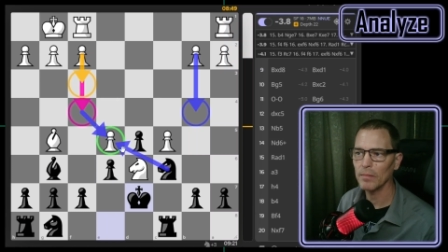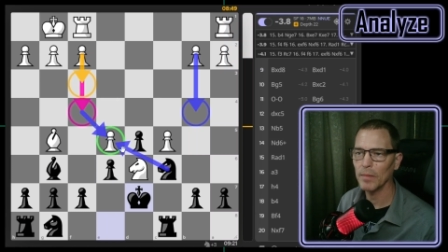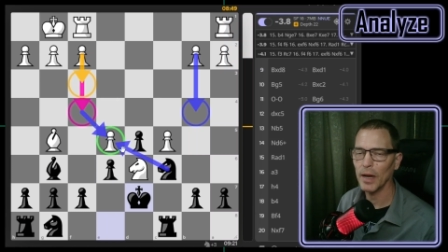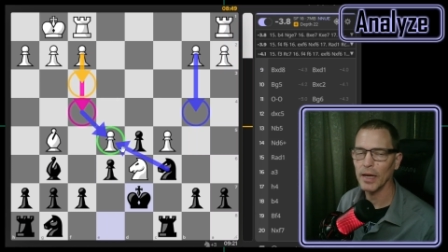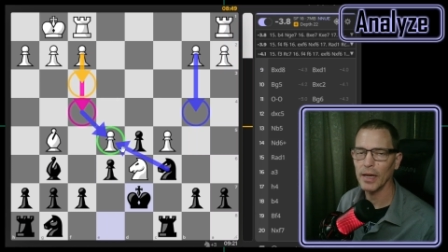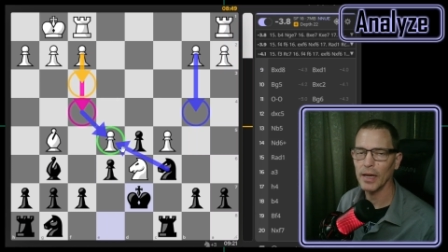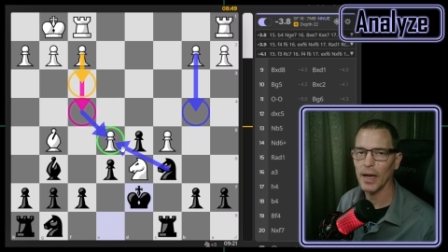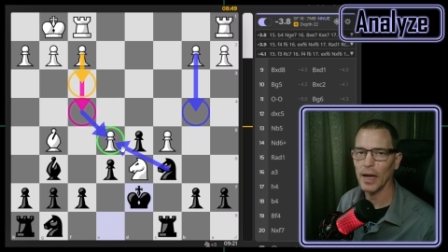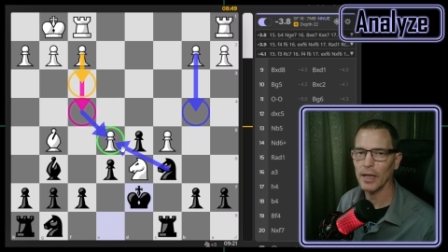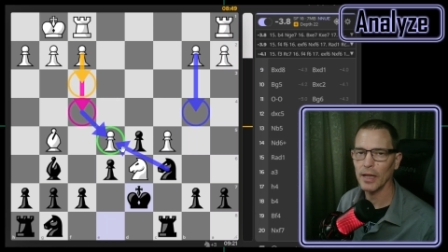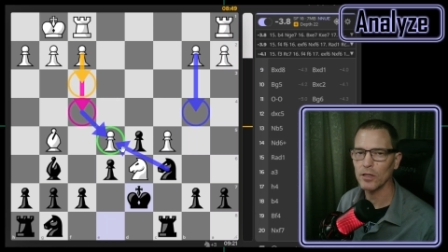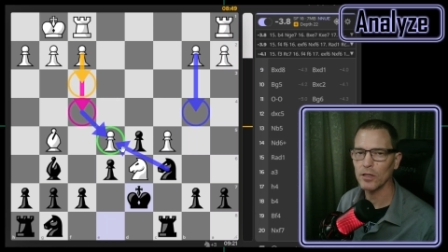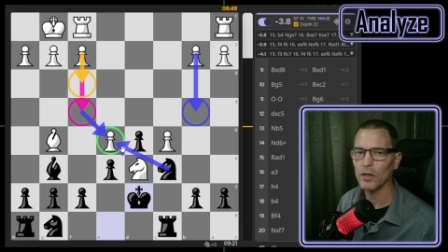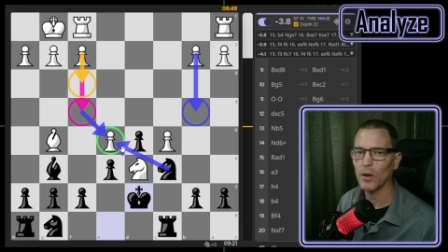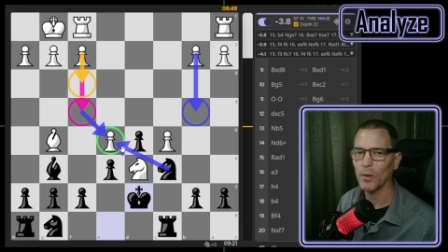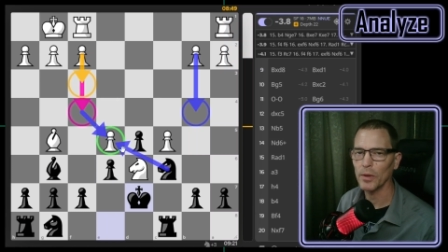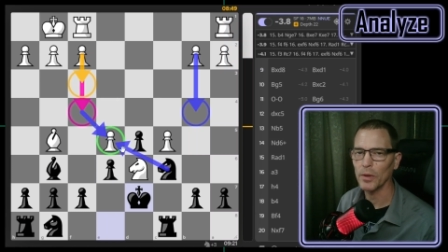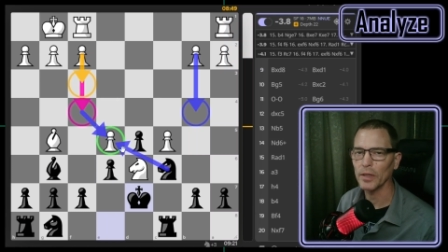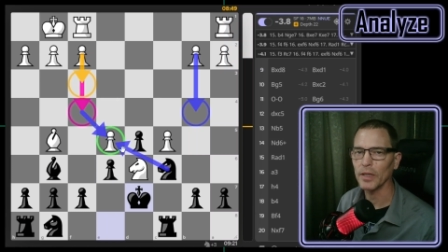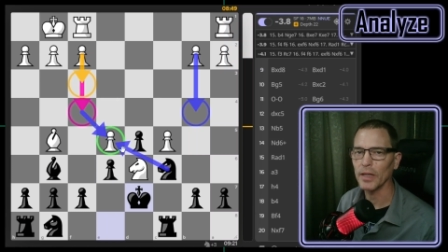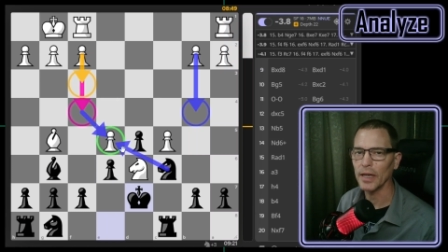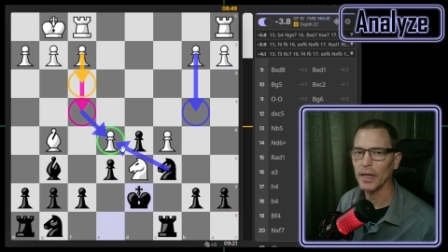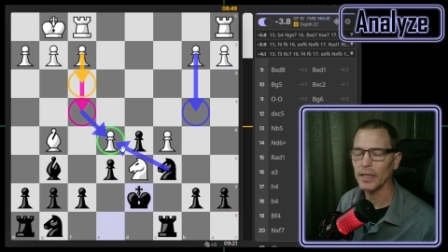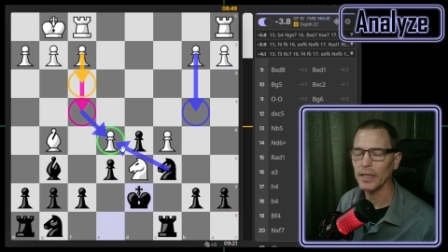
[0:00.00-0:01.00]
my knight's
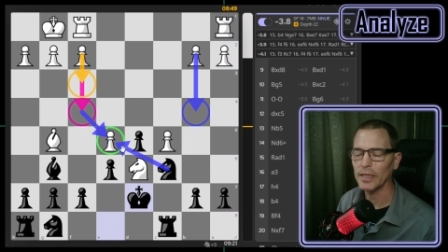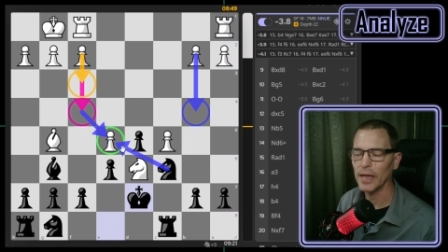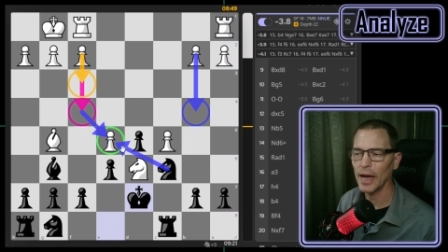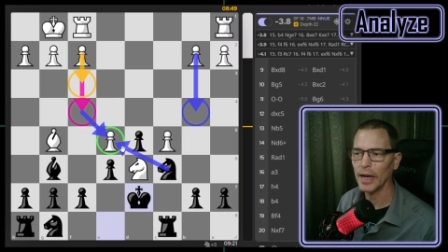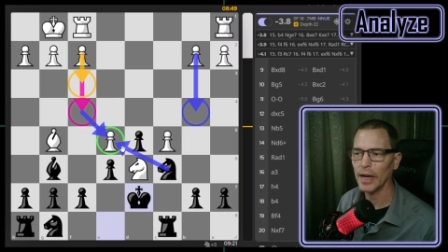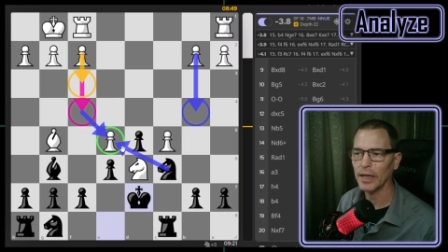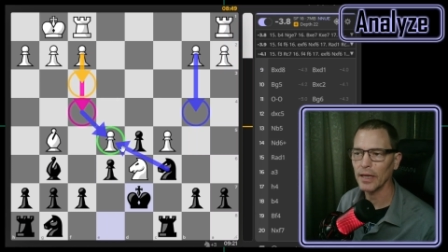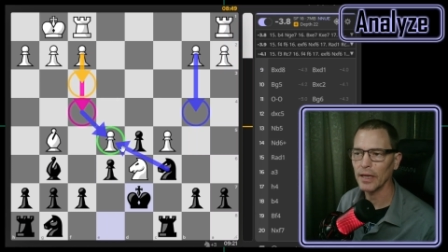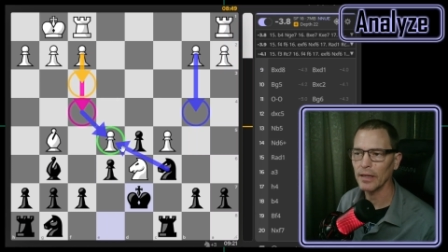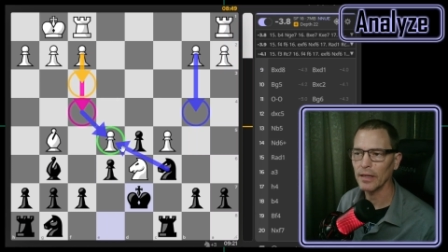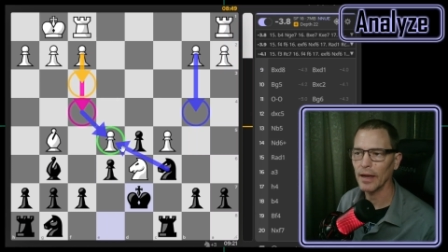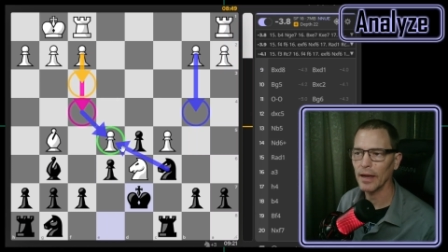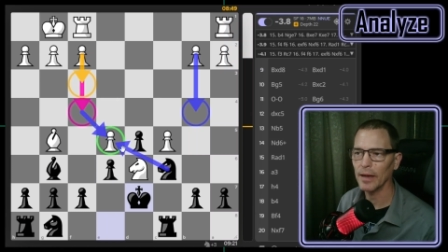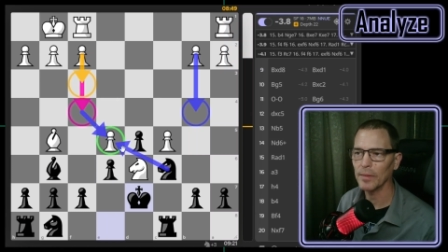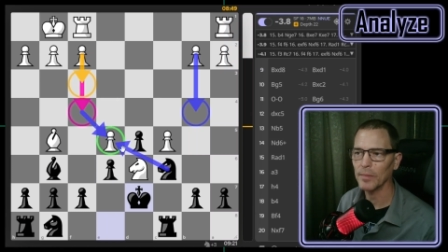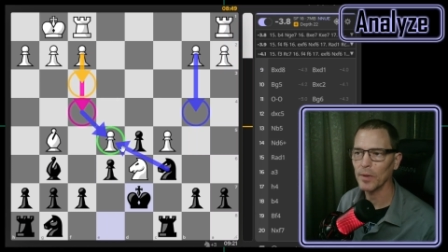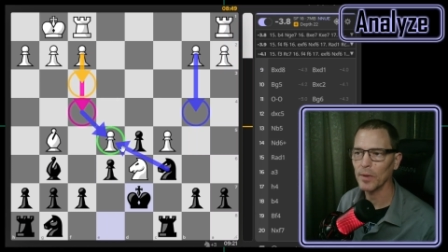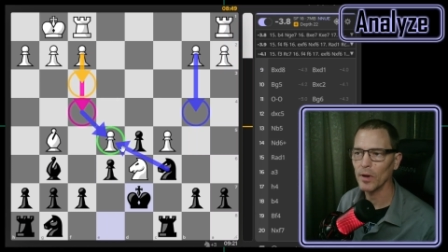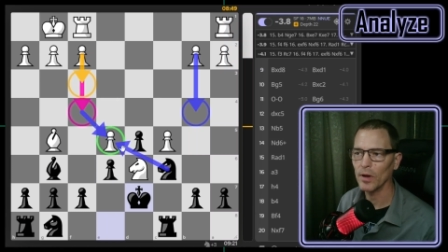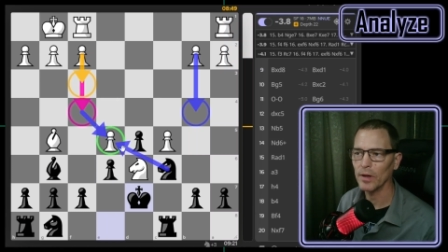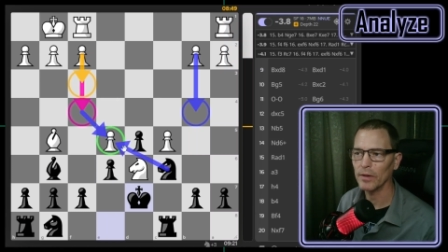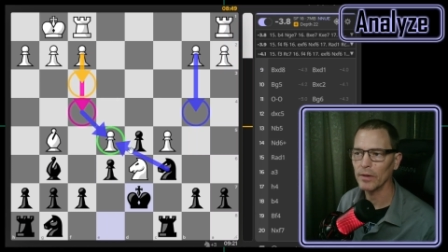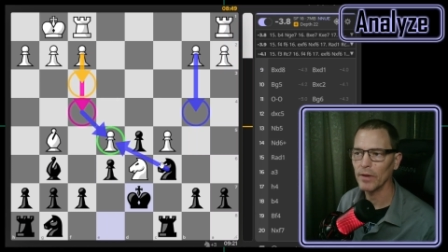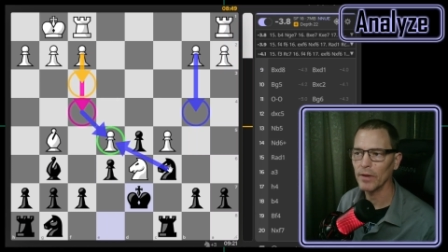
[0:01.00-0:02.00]
currently attacking that
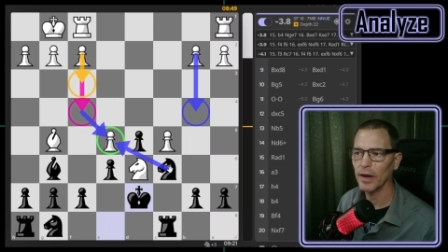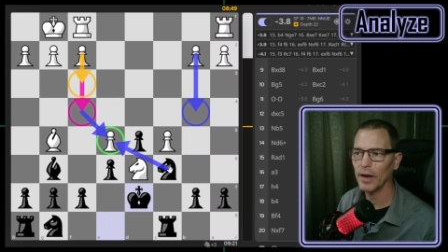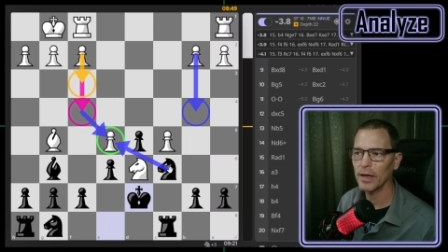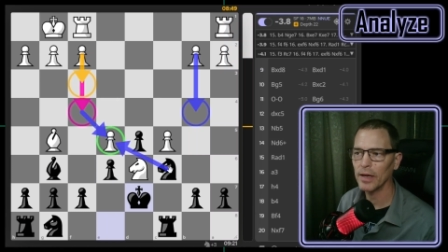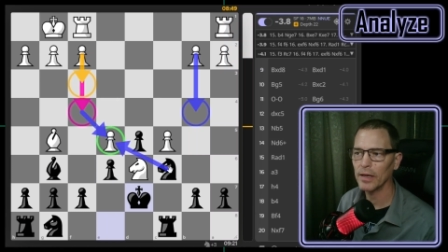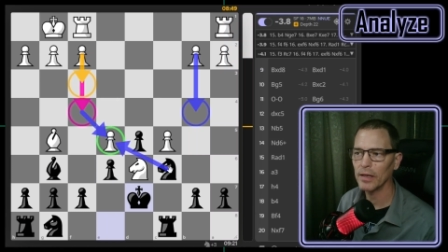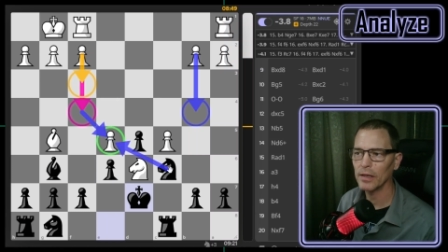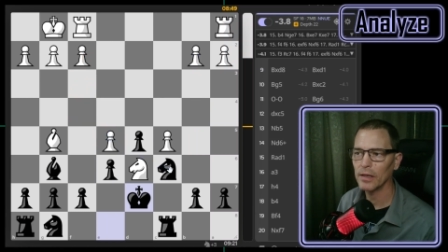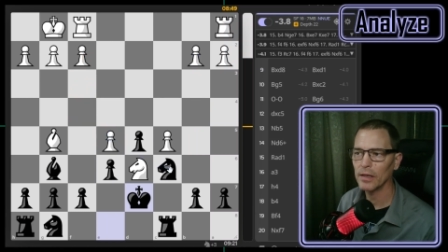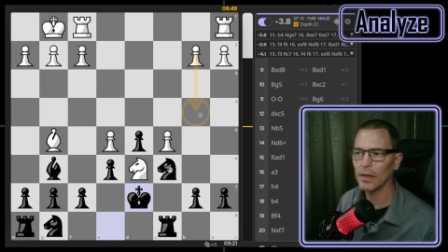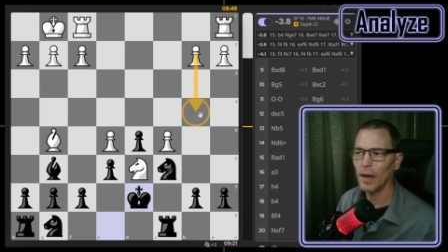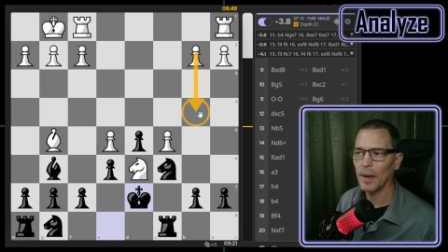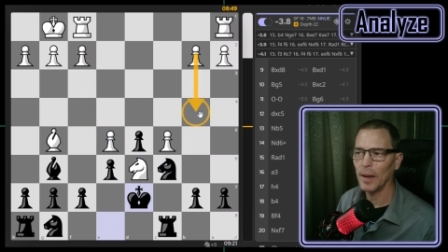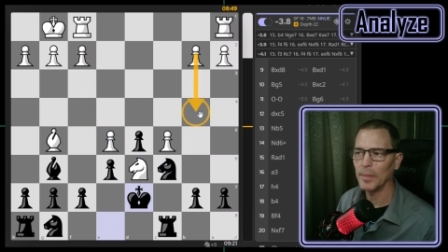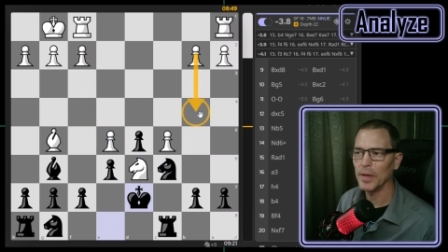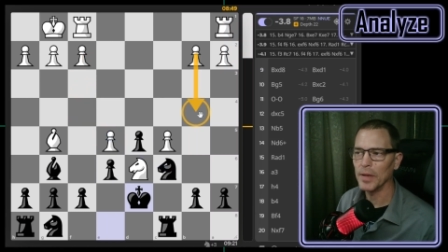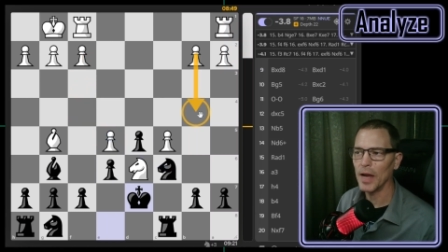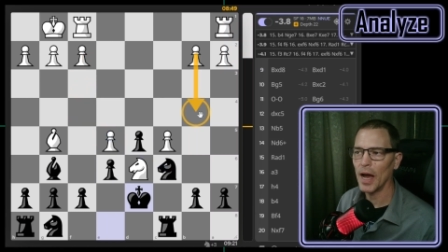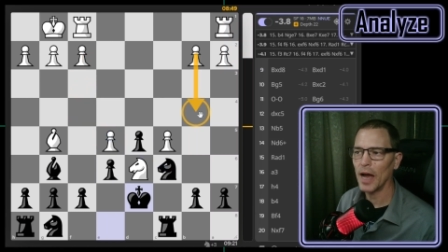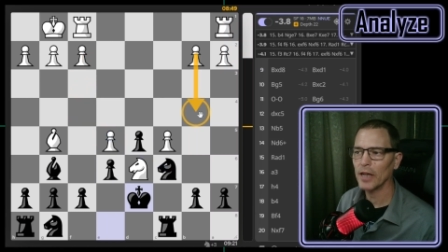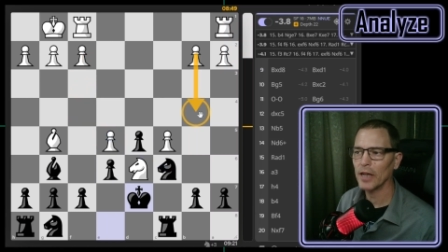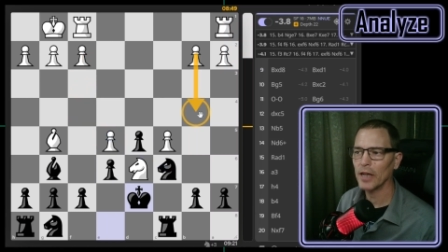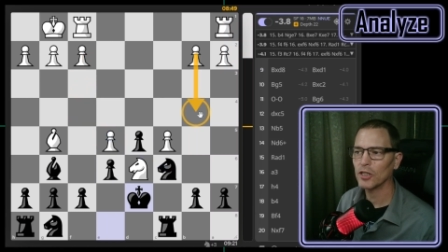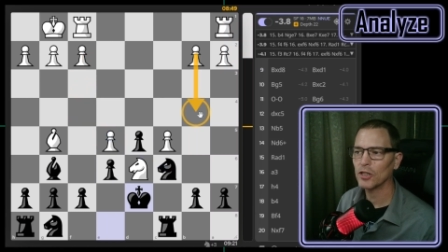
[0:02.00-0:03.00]
pawn, right? I'm
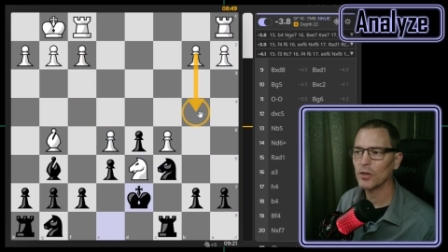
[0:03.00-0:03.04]
not